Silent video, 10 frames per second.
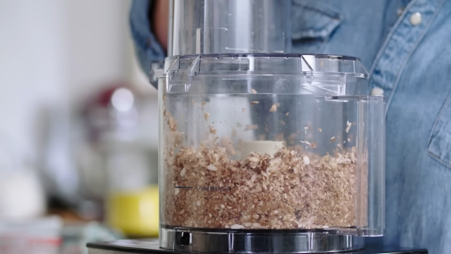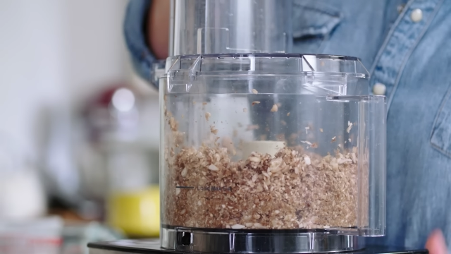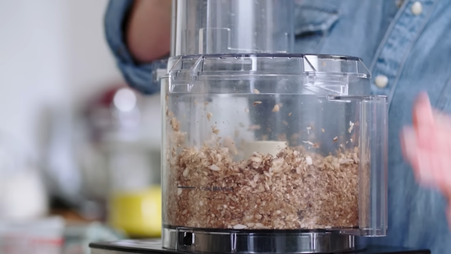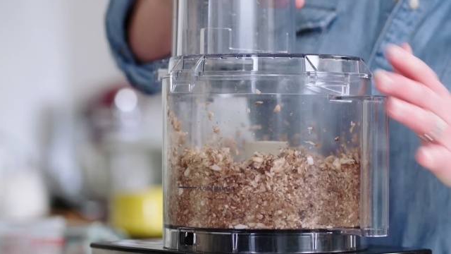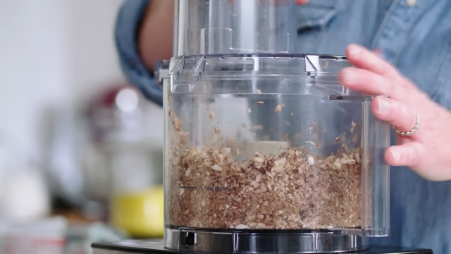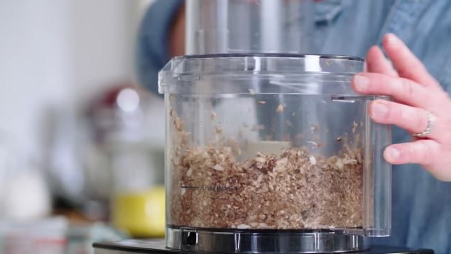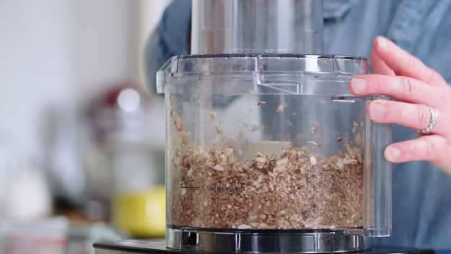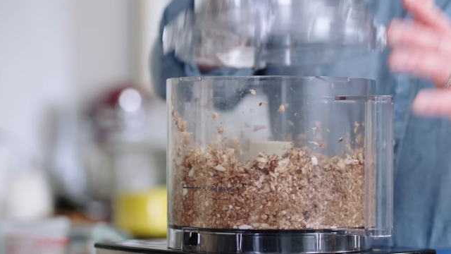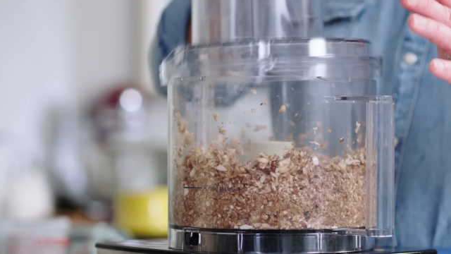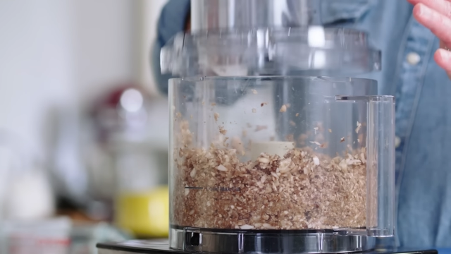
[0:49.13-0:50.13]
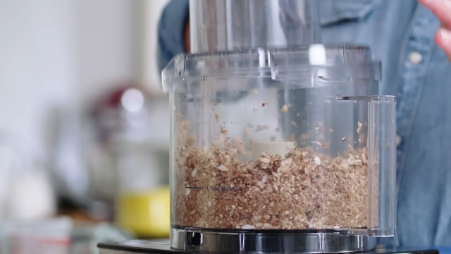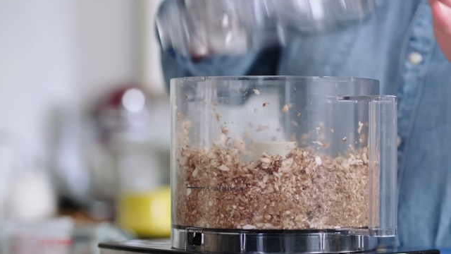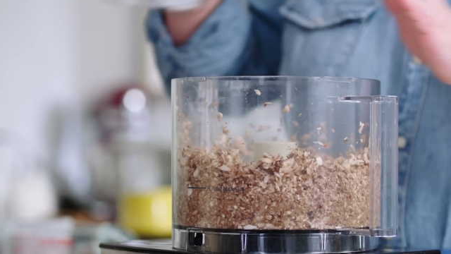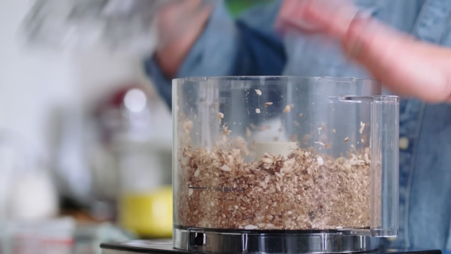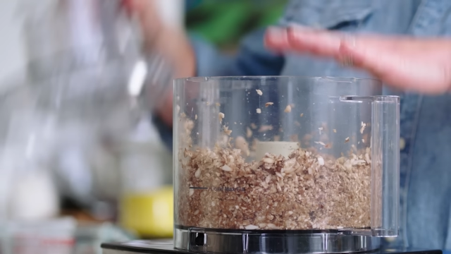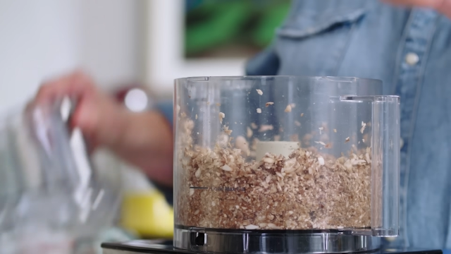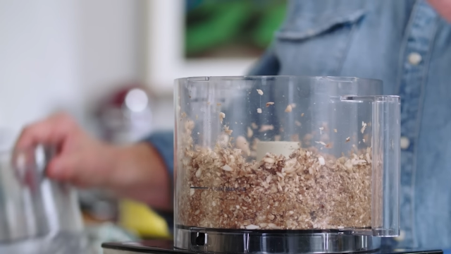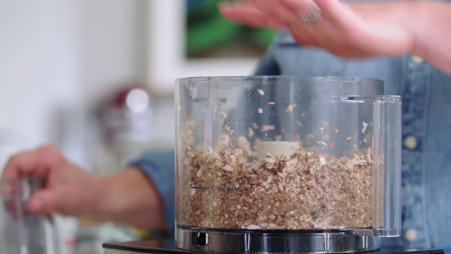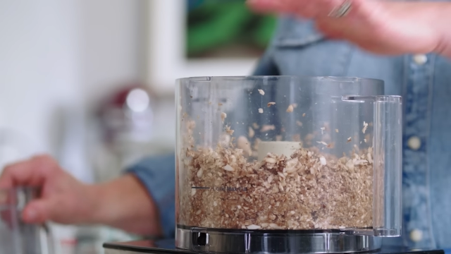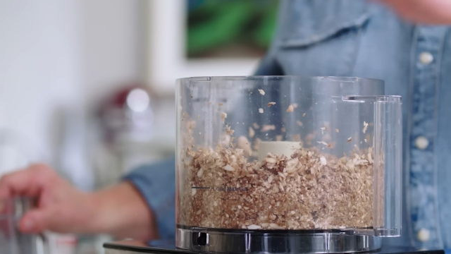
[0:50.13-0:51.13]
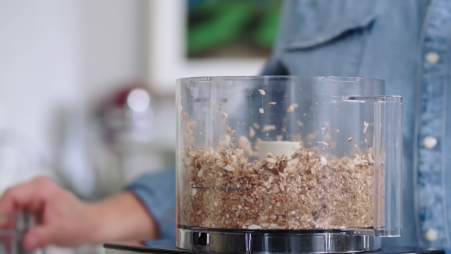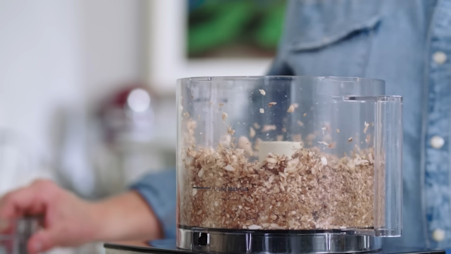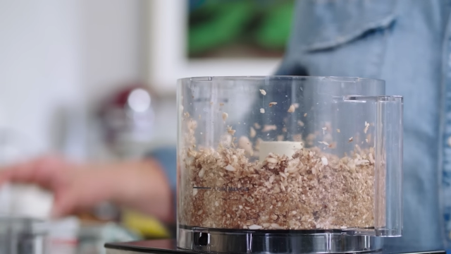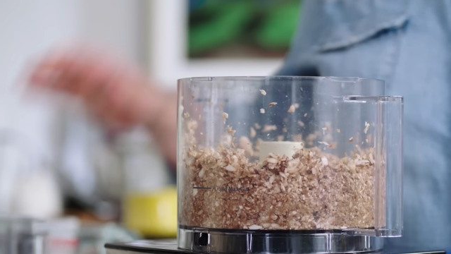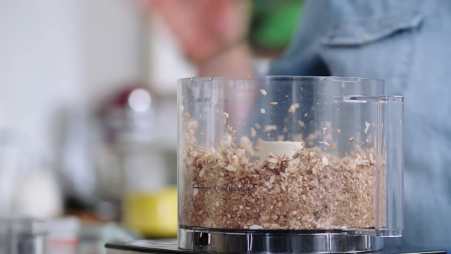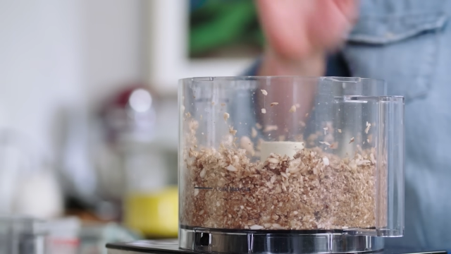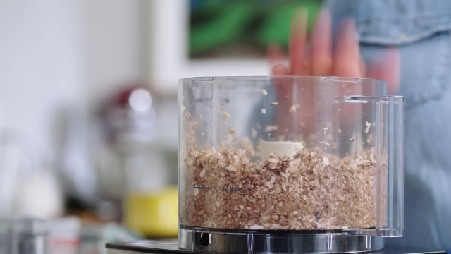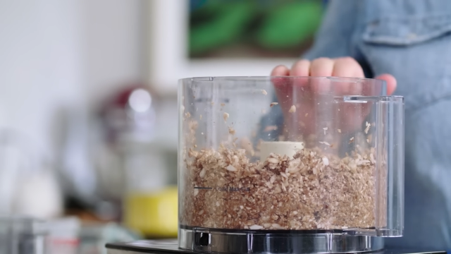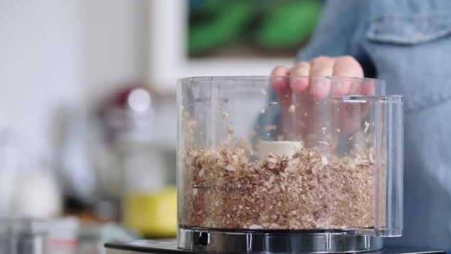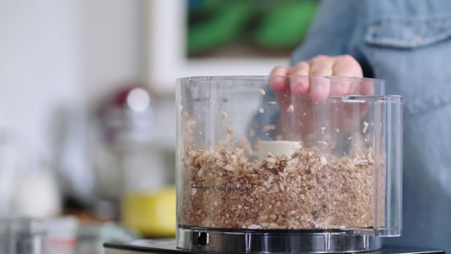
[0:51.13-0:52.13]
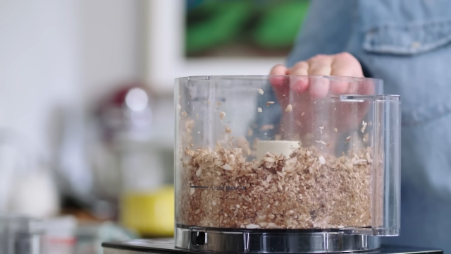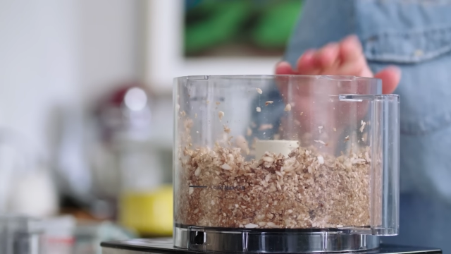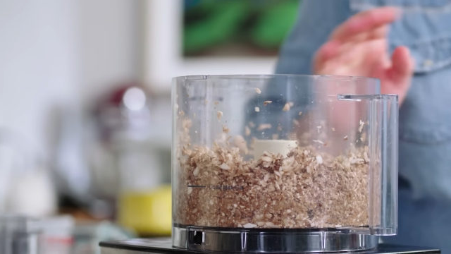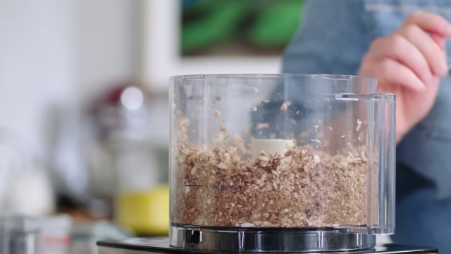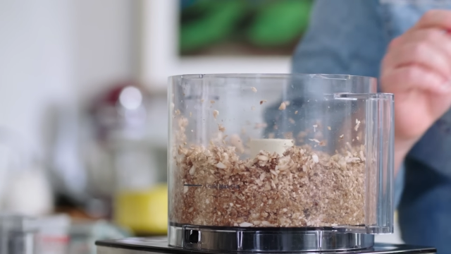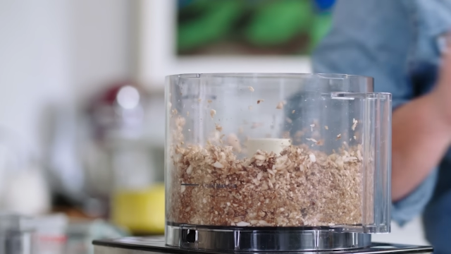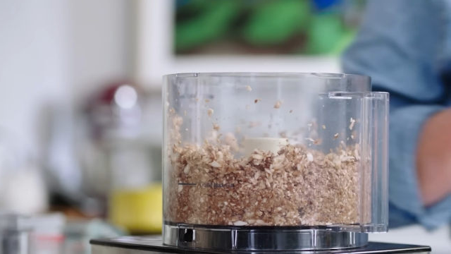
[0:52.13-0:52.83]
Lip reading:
[unreadable: no face in view]